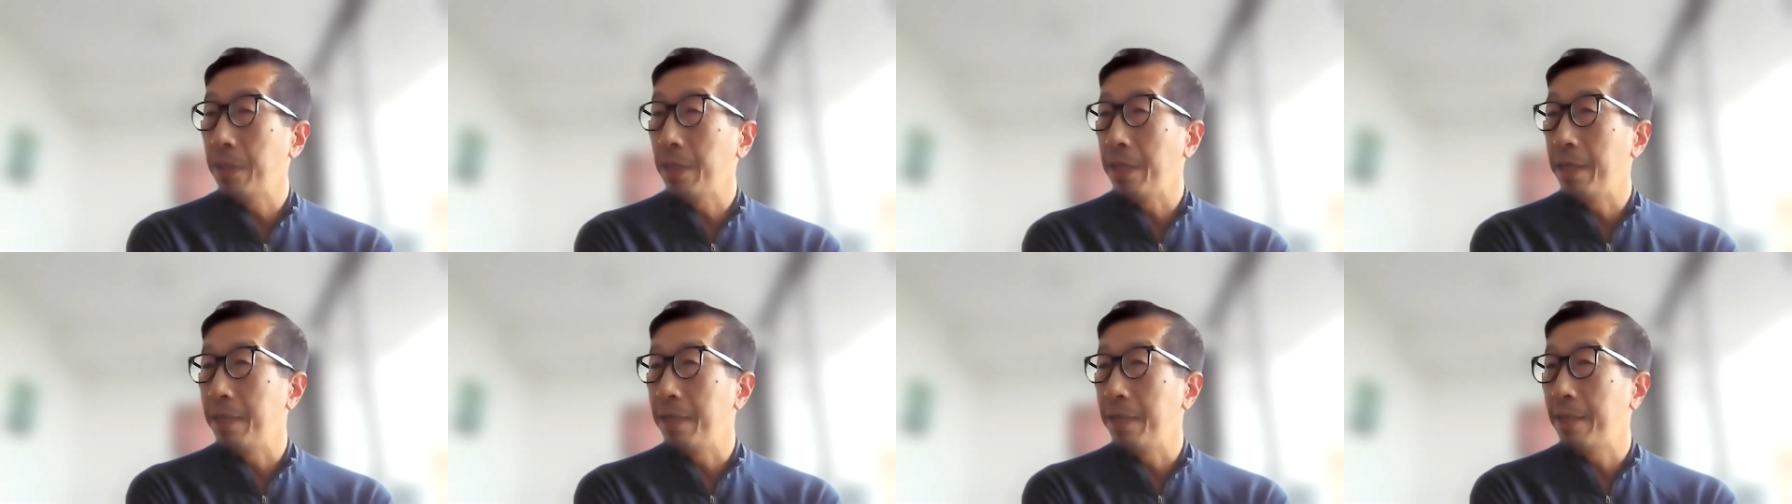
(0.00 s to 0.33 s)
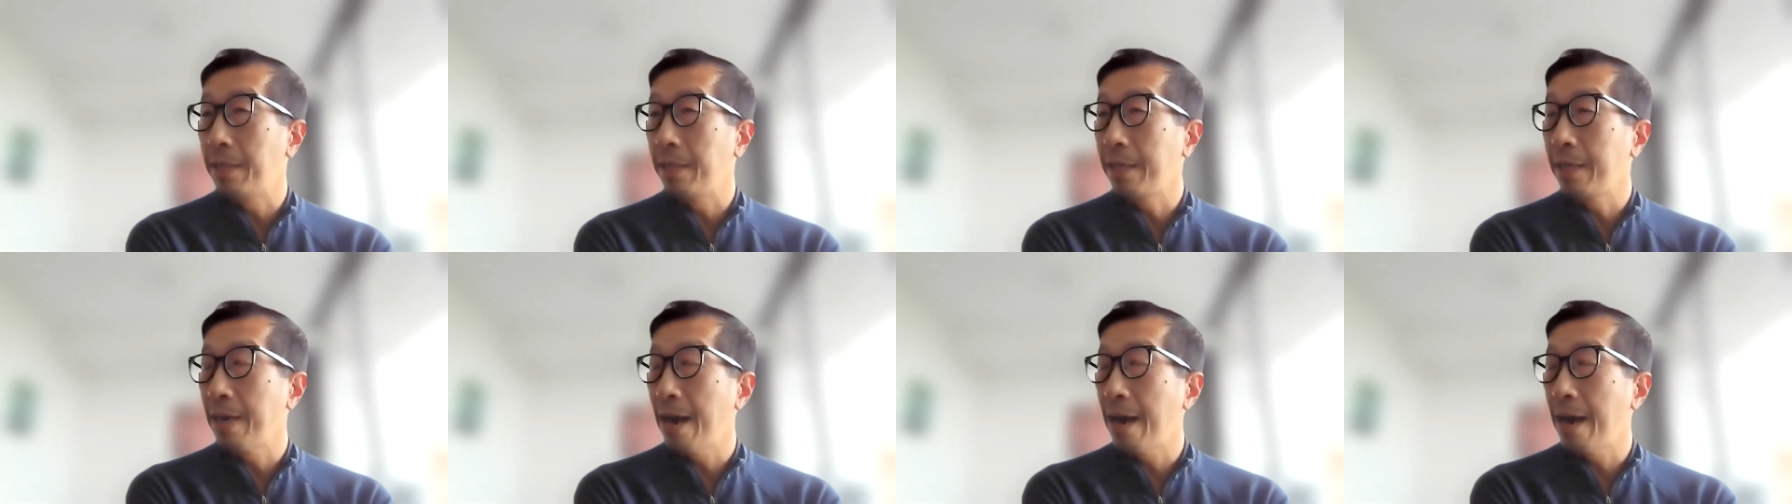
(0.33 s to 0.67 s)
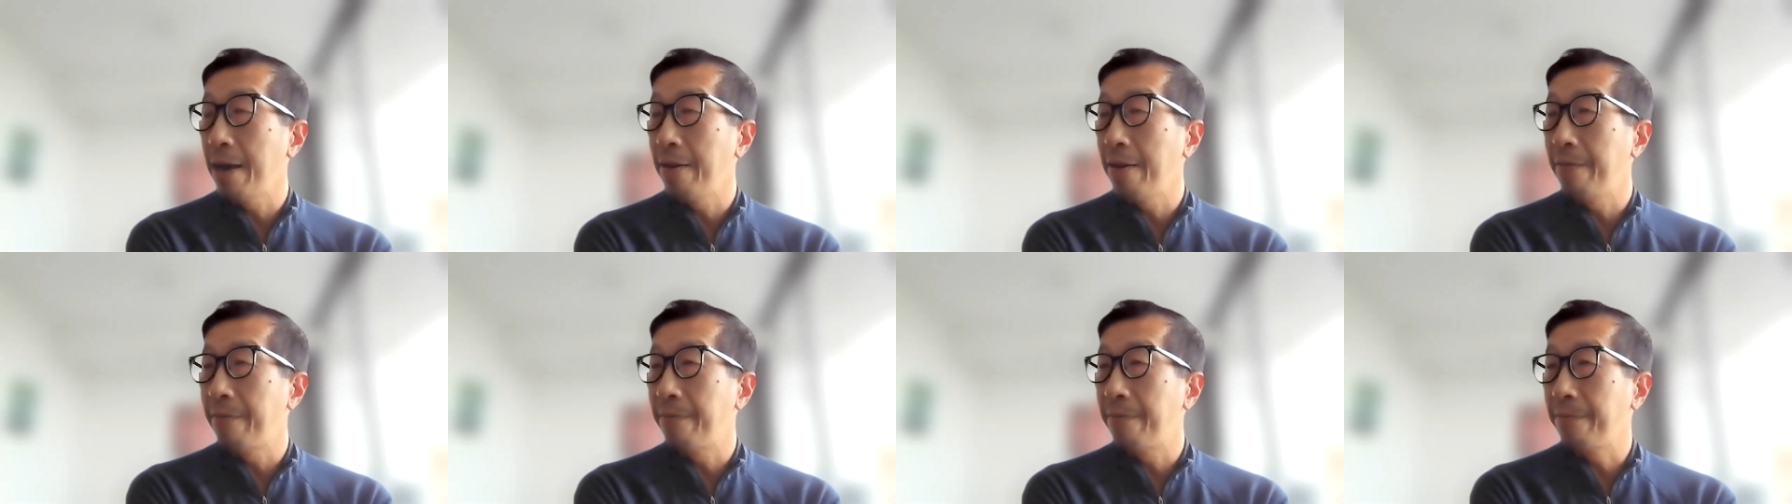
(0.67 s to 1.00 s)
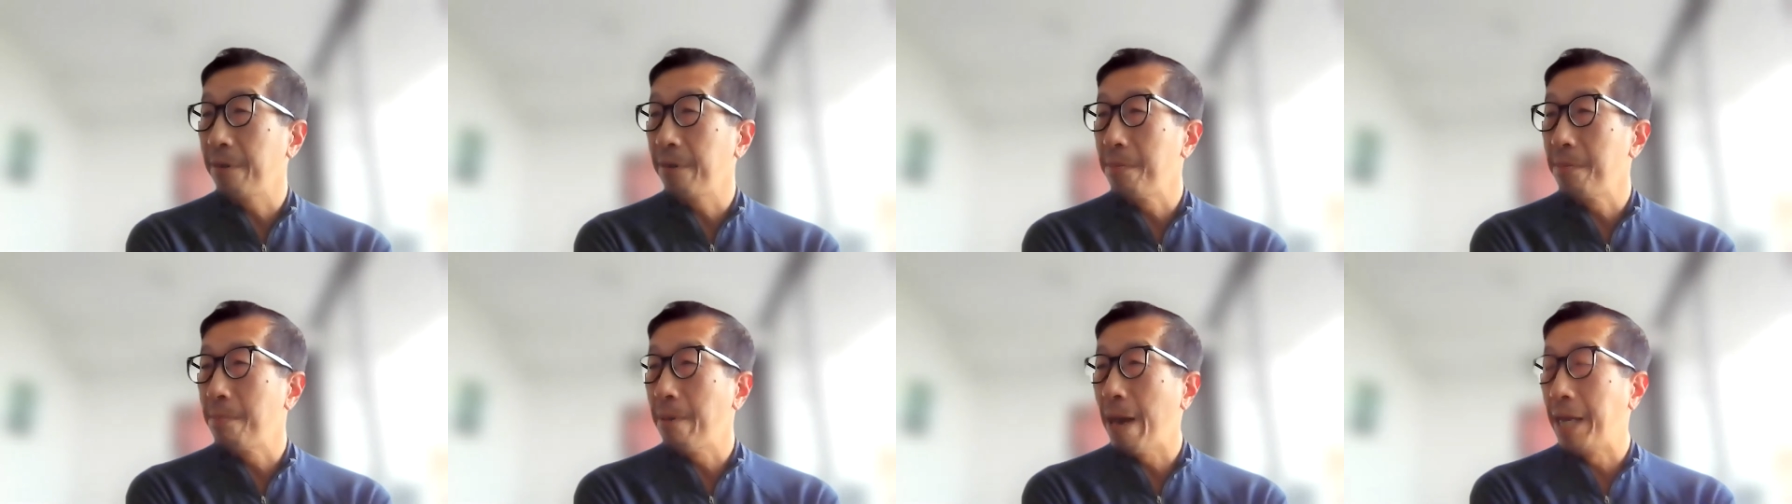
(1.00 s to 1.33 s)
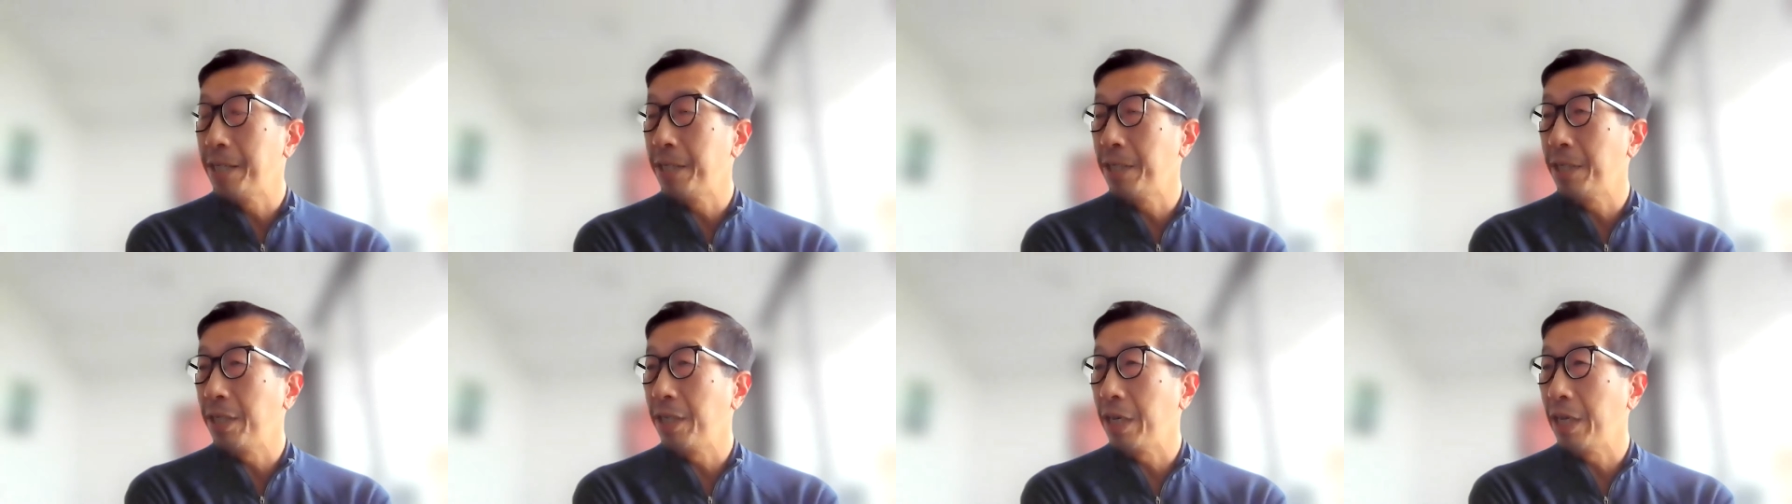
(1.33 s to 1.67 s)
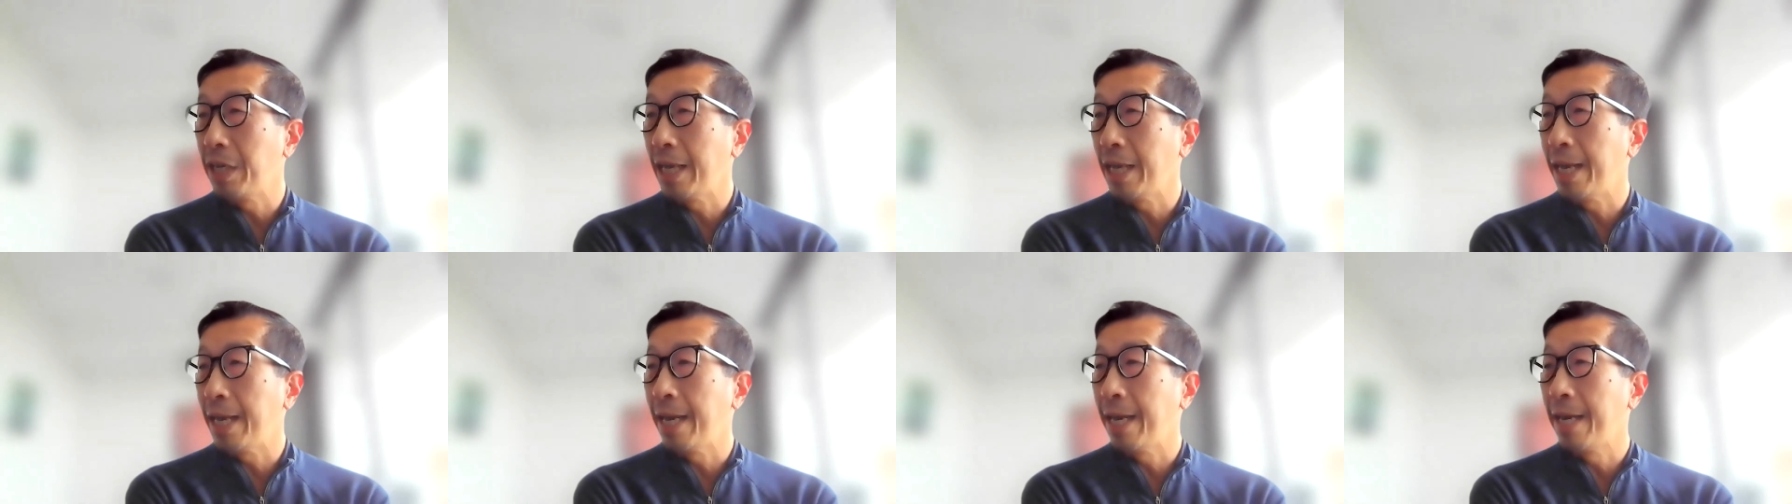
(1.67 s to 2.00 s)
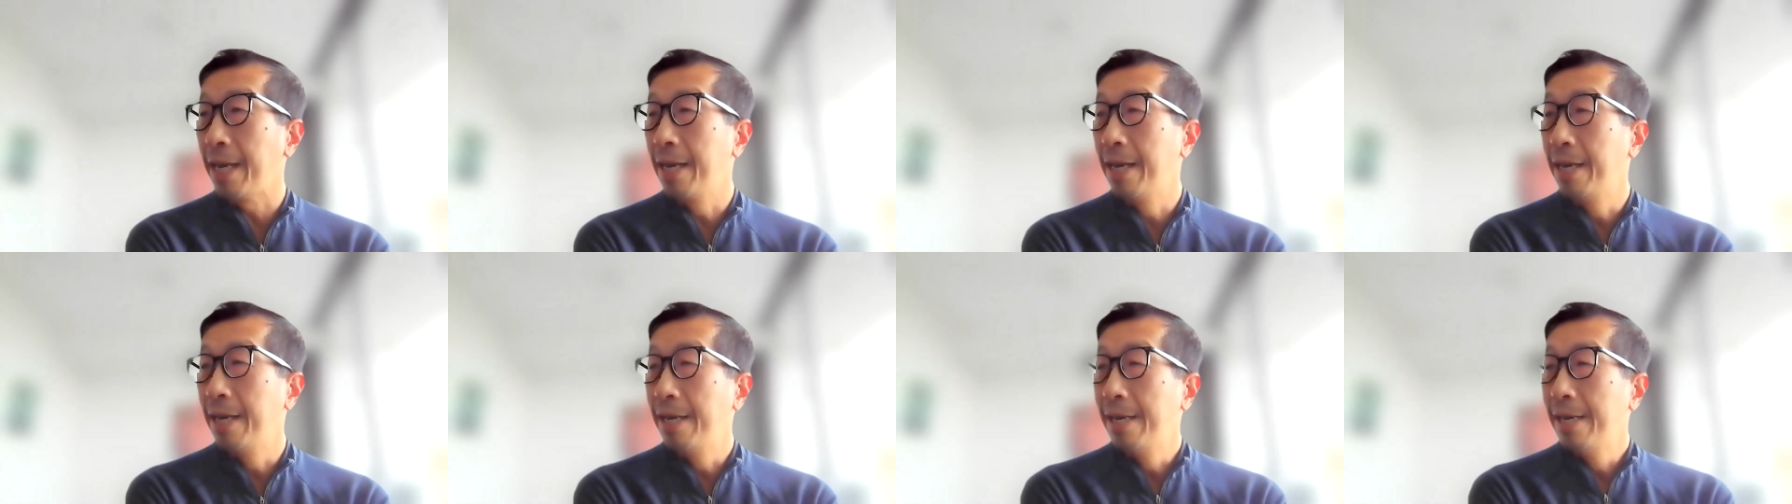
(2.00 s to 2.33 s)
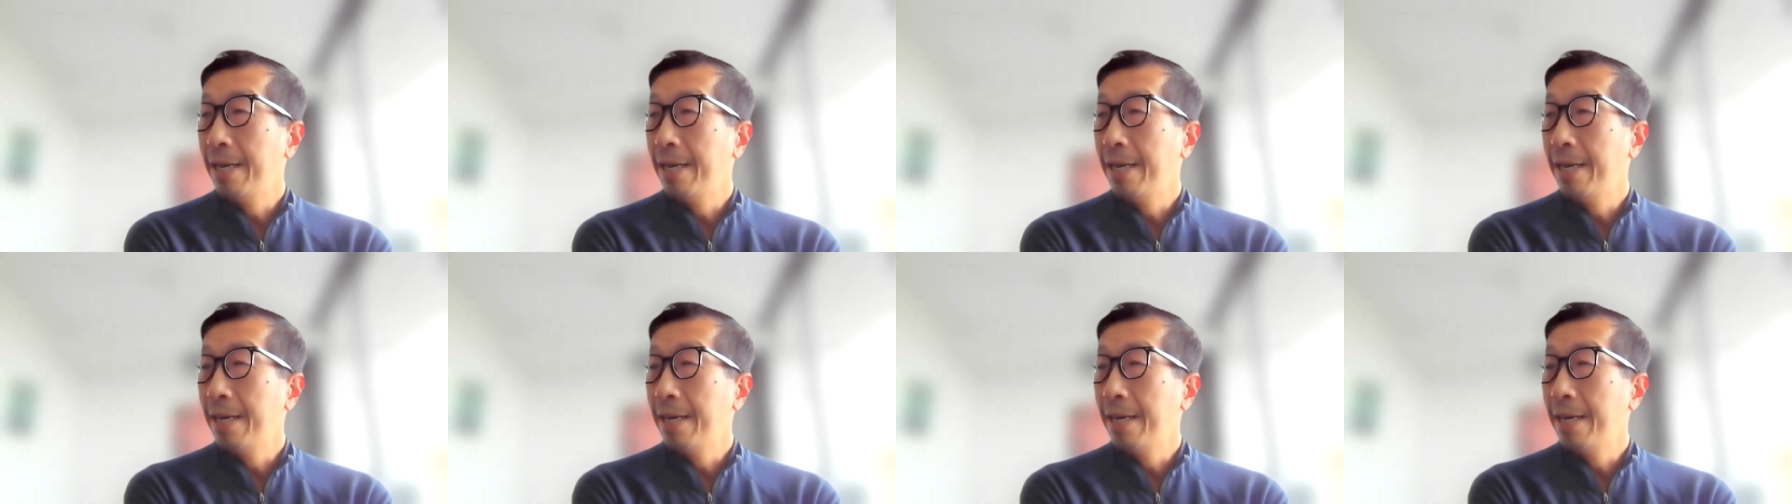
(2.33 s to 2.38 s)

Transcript: is a kind of compassionate ear,